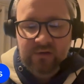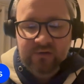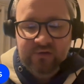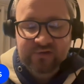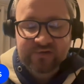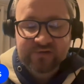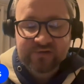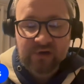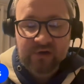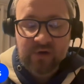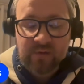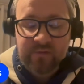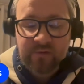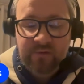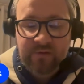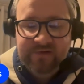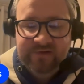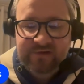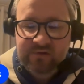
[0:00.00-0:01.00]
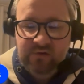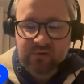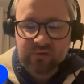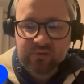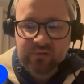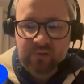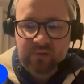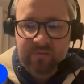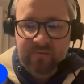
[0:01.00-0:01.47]
just a couple of weeks
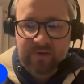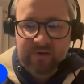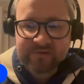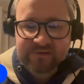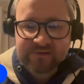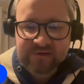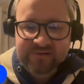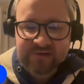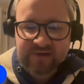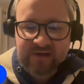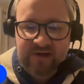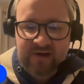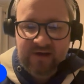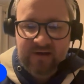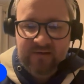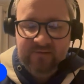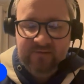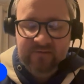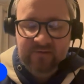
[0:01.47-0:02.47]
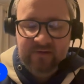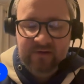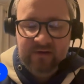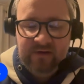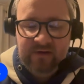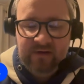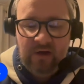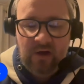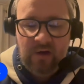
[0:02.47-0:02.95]
ago with the assist he had
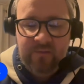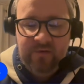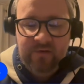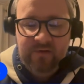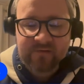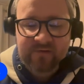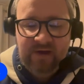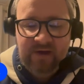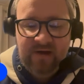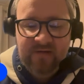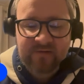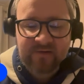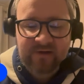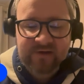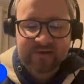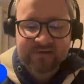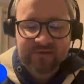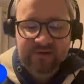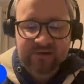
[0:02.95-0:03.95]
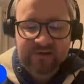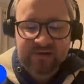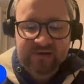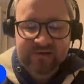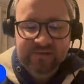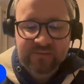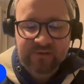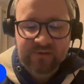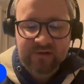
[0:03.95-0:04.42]
up at Tannadice. He
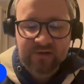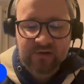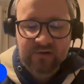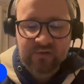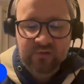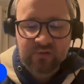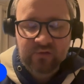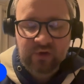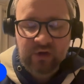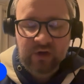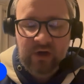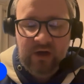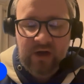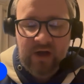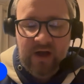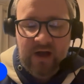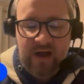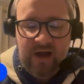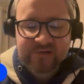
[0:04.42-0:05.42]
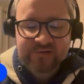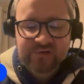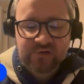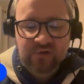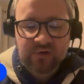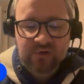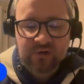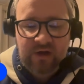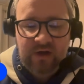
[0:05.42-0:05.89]
is a player who has
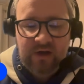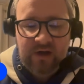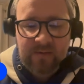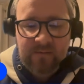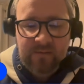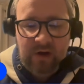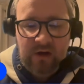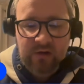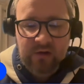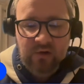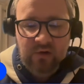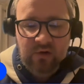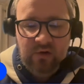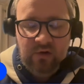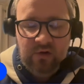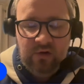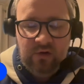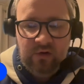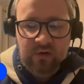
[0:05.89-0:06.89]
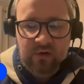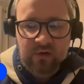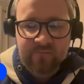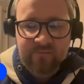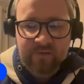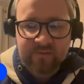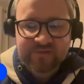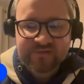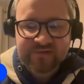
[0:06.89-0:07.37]
got a lot
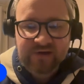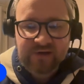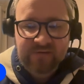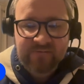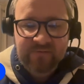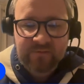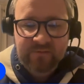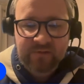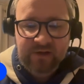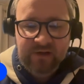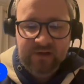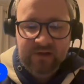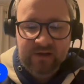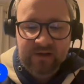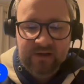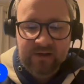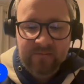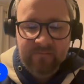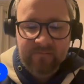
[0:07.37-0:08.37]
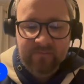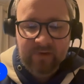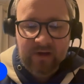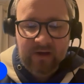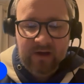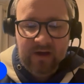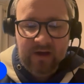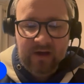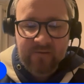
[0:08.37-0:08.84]
of upside for me, and
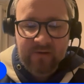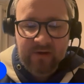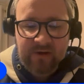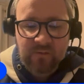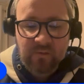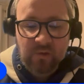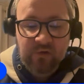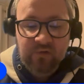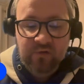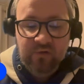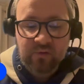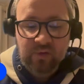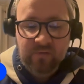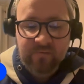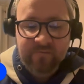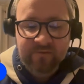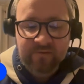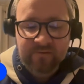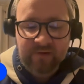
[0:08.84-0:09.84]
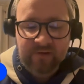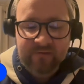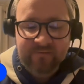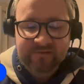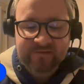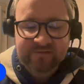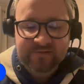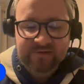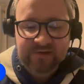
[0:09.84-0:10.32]
I think will go on to a
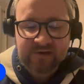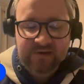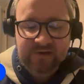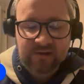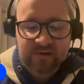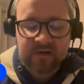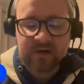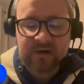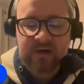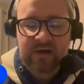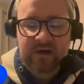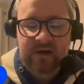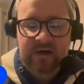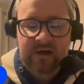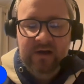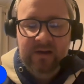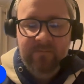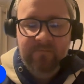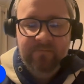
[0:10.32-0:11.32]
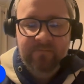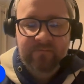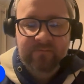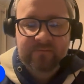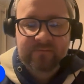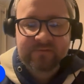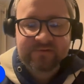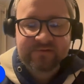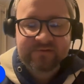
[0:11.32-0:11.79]
decent career.
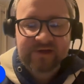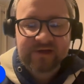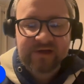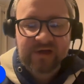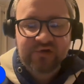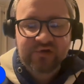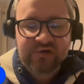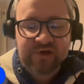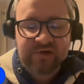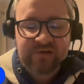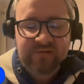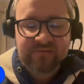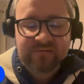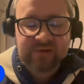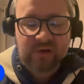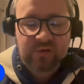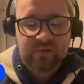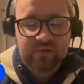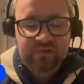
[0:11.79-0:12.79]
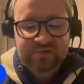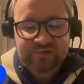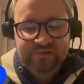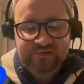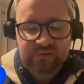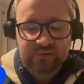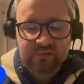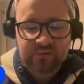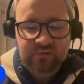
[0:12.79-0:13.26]
Say injury
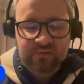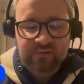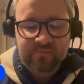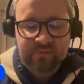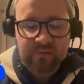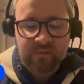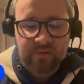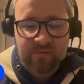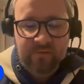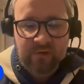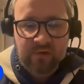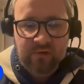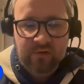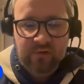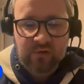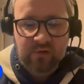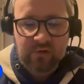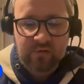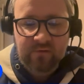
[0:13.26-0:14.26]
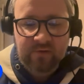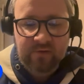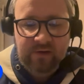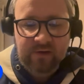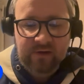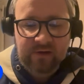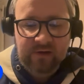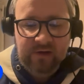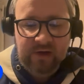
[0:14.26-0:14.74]
doubts over whether or not
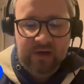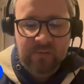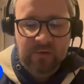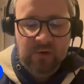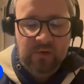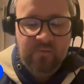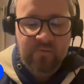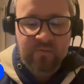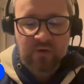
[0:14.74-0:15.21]
he will